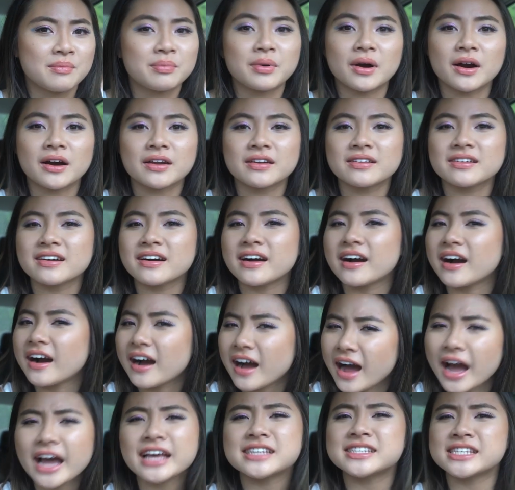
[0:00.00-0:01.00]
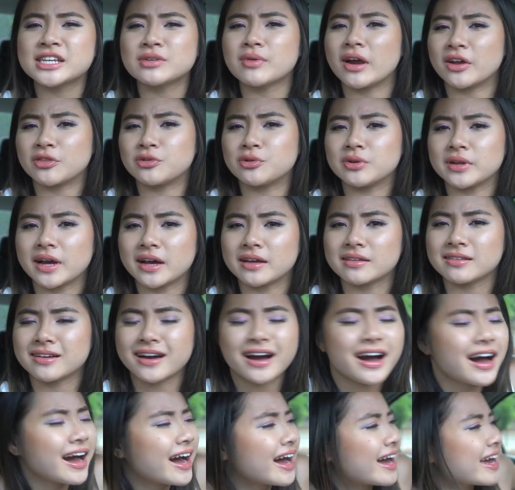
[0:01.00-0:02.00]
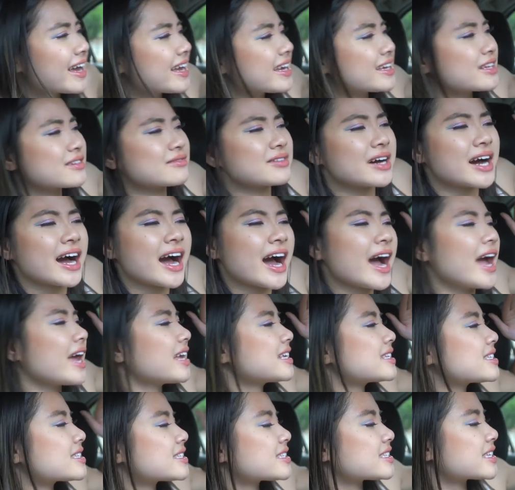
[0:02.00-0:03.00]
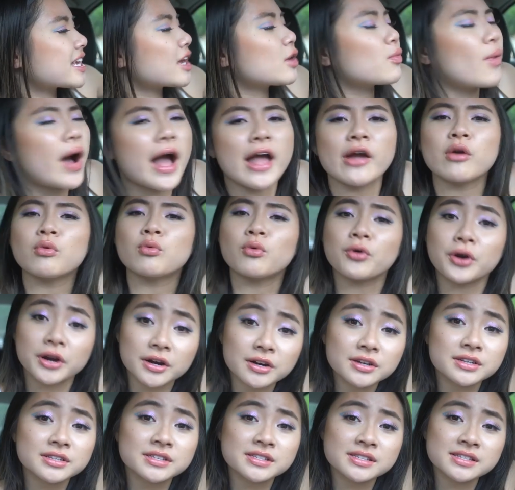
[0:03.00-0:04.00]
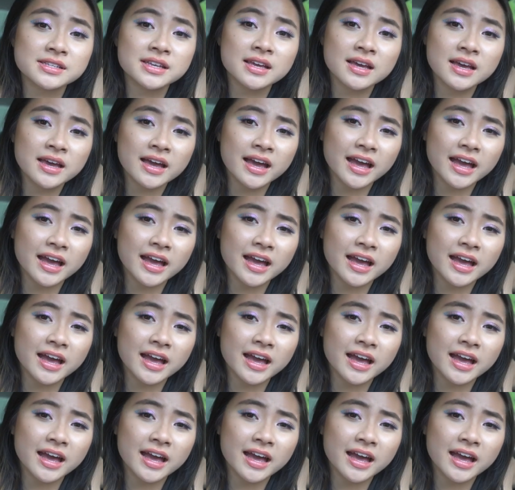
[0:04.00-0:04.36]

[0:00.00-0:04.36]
But I see right through that. I see why it works,